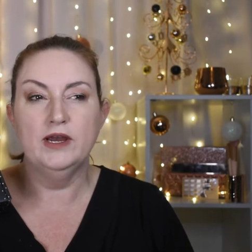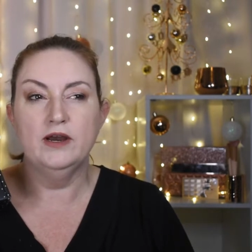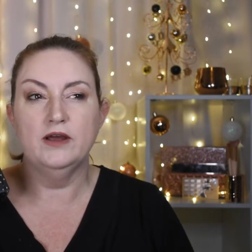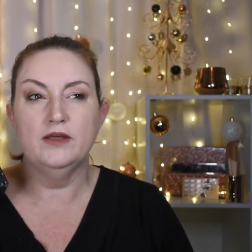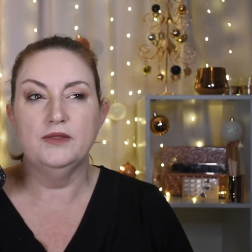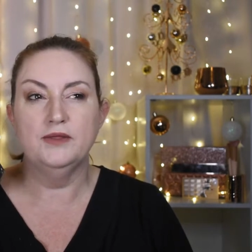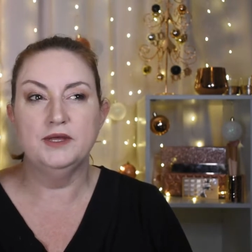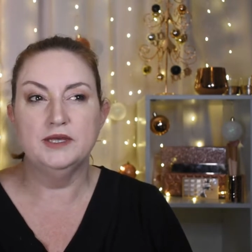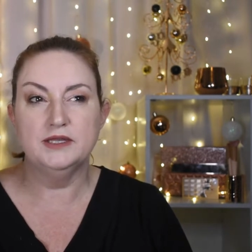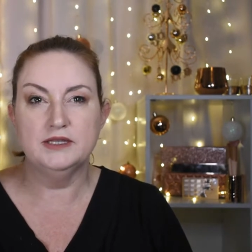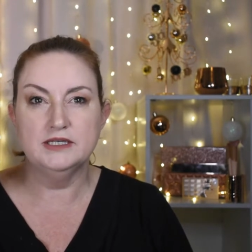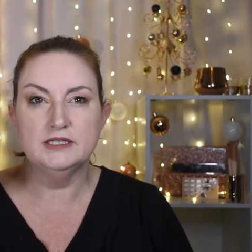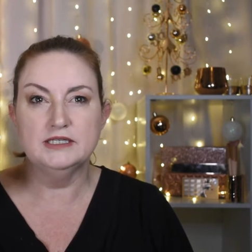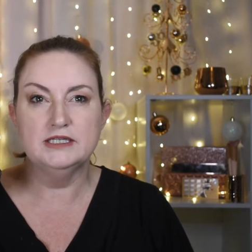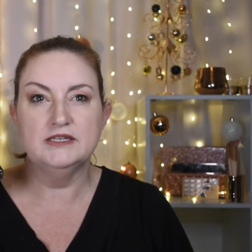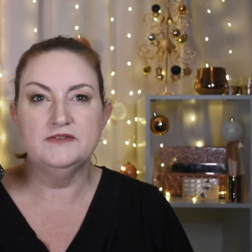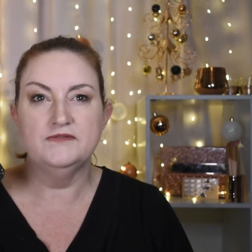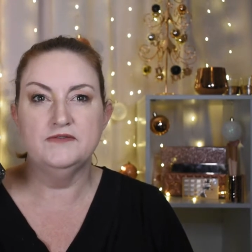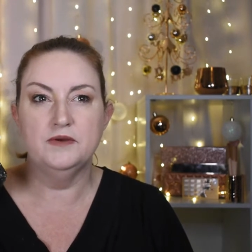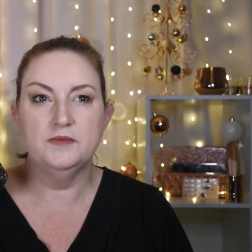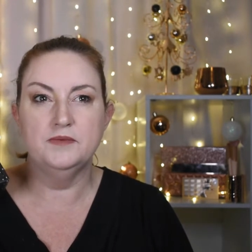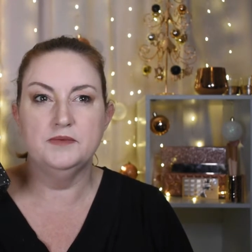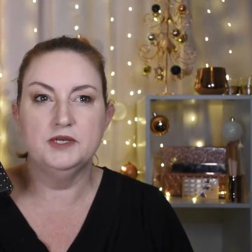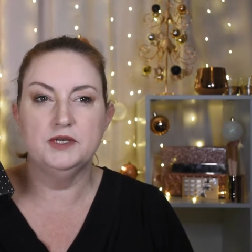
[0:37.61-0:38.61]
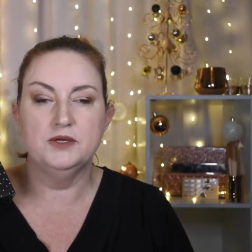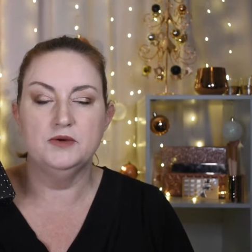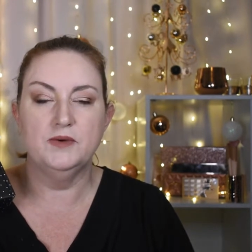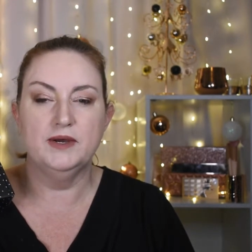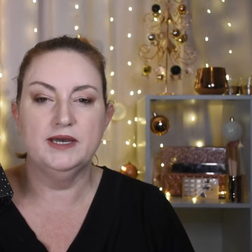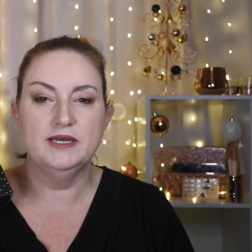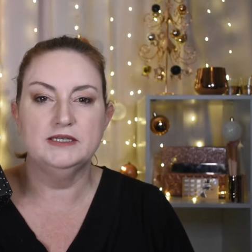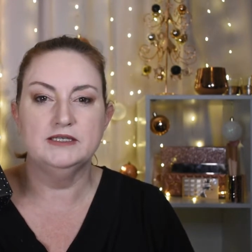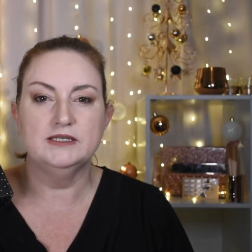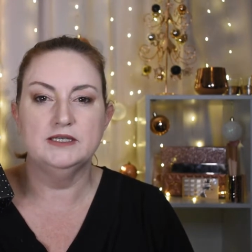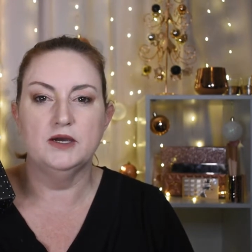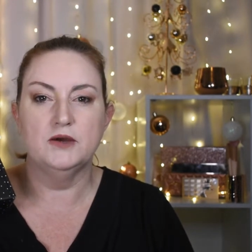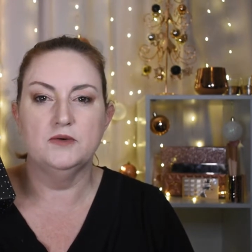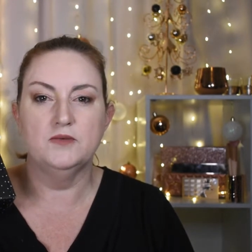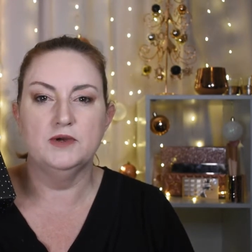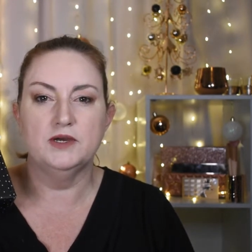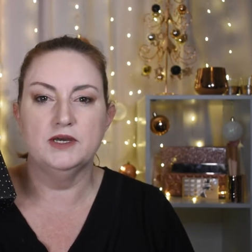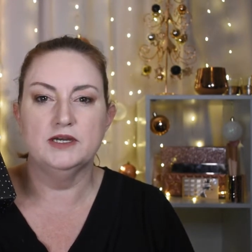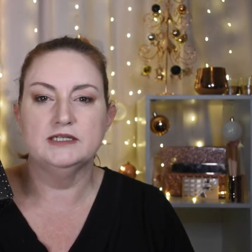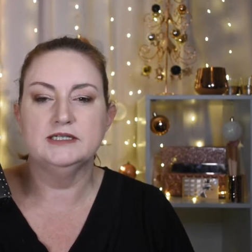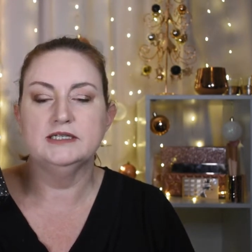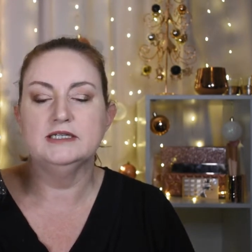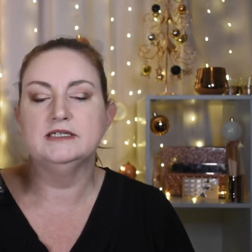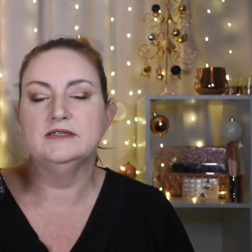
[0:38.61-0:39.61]
I think this is from the US, so we're
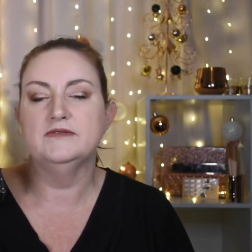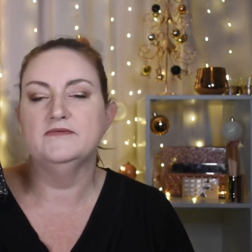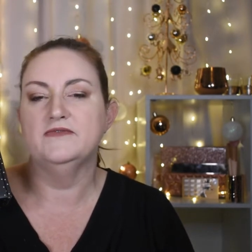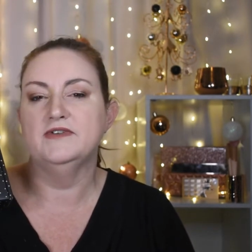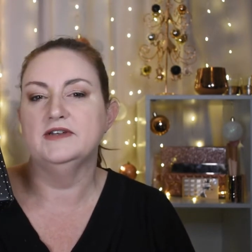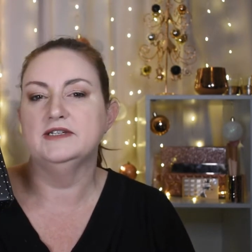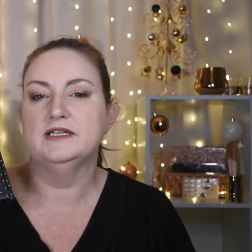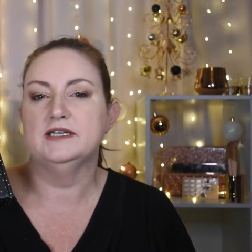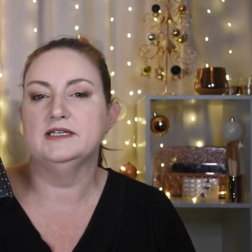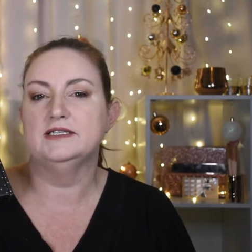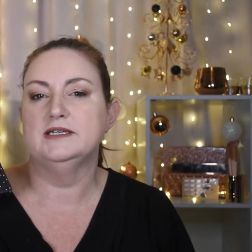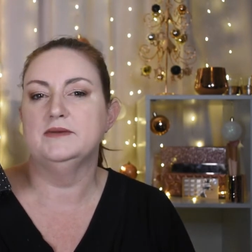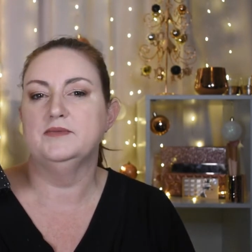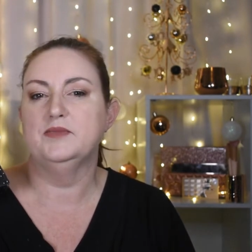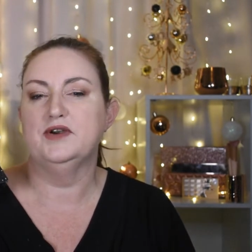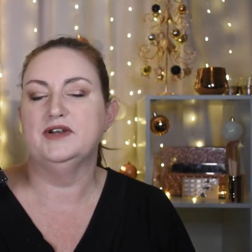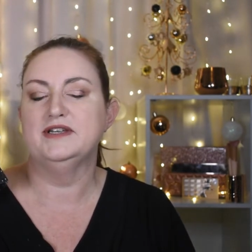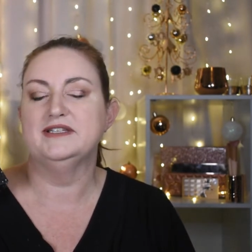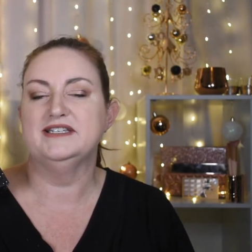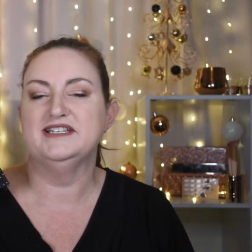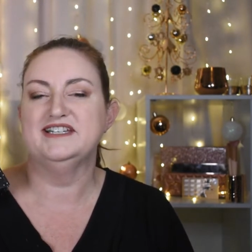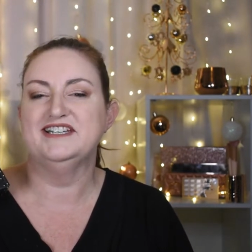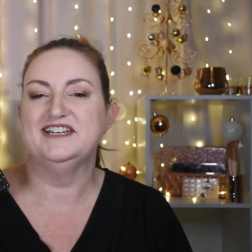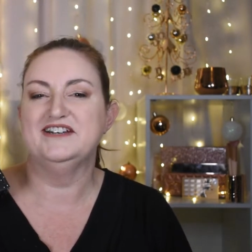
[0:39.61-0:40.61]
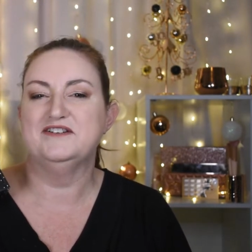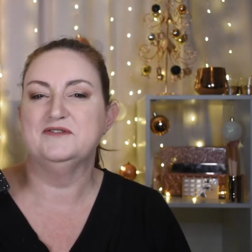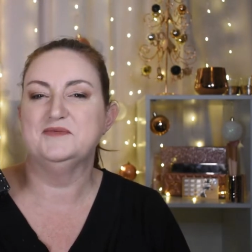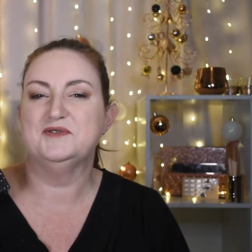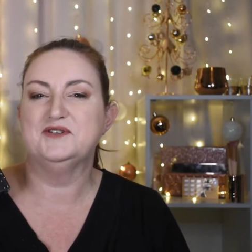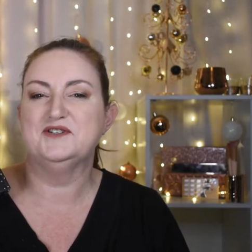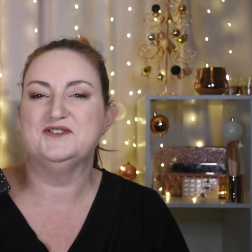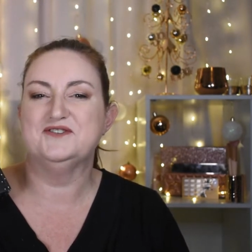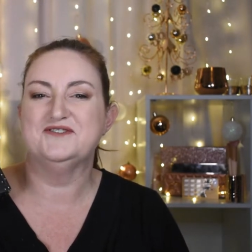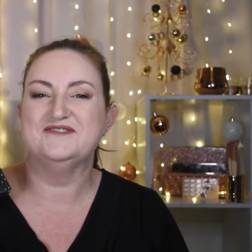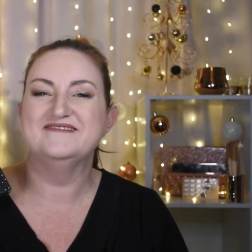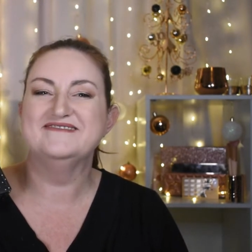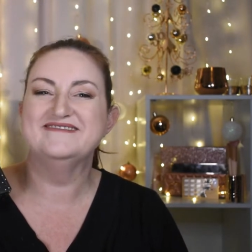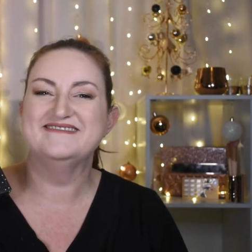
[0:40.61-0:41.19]
going to see some fantastic brands in here, I'm sure.